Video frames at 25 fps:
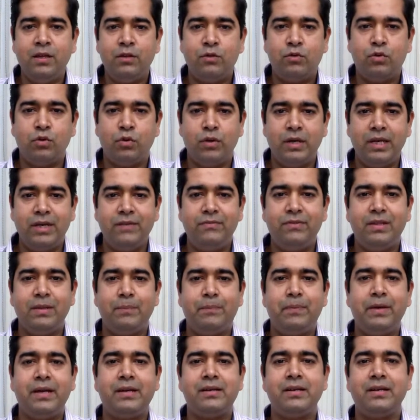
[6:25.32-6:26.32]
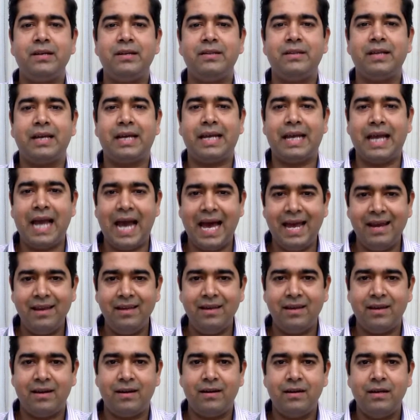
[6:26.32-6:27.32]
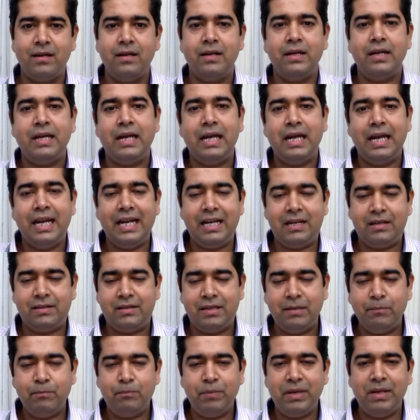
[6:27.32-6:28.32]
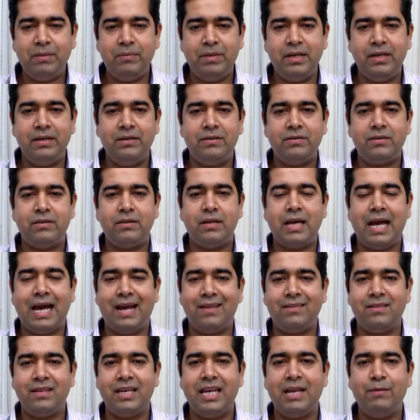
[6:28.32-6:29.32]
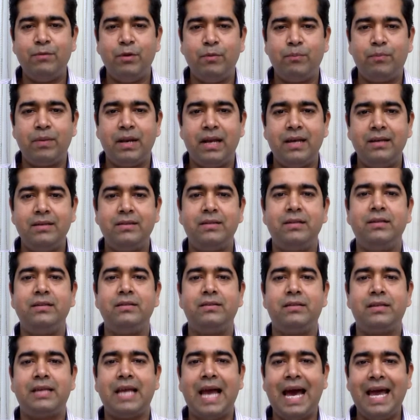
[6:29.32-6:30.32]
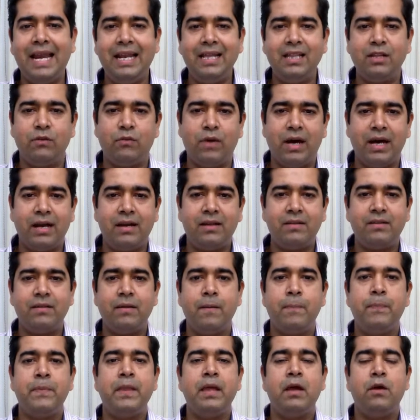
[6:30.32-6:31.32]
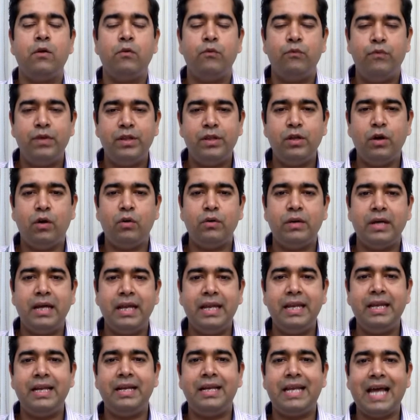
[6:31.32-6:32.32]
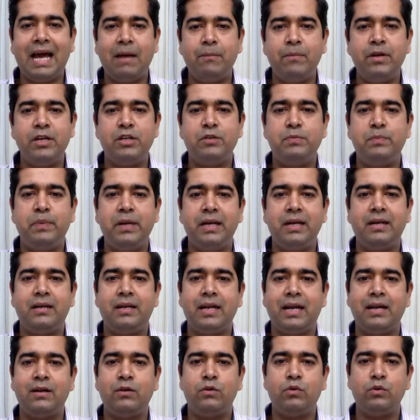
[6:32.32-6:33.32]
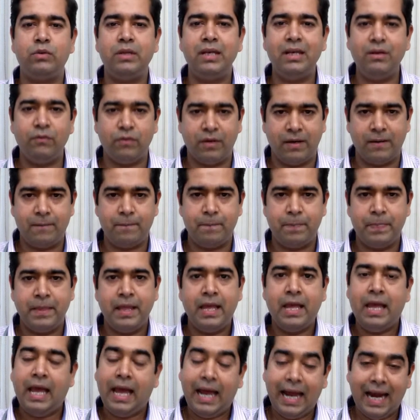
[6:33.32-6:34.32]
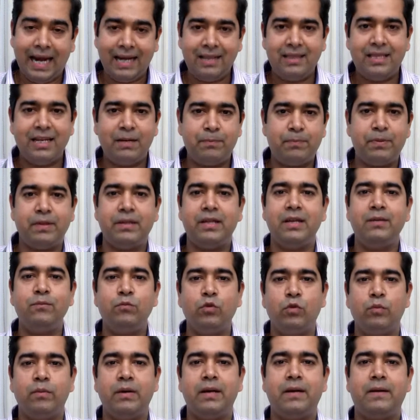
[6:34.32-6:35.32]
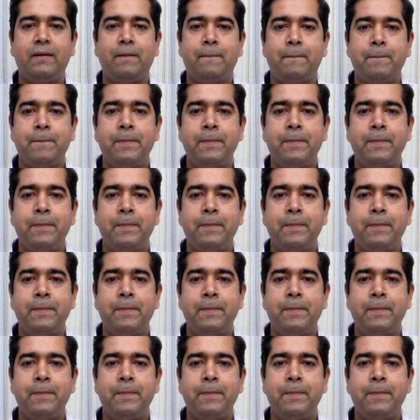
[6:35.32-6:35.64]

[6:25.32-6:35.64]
So if the patient is a carrier, it simply means, as the name implies, he is carrying the virus without any damage being done to the liver at that present moment.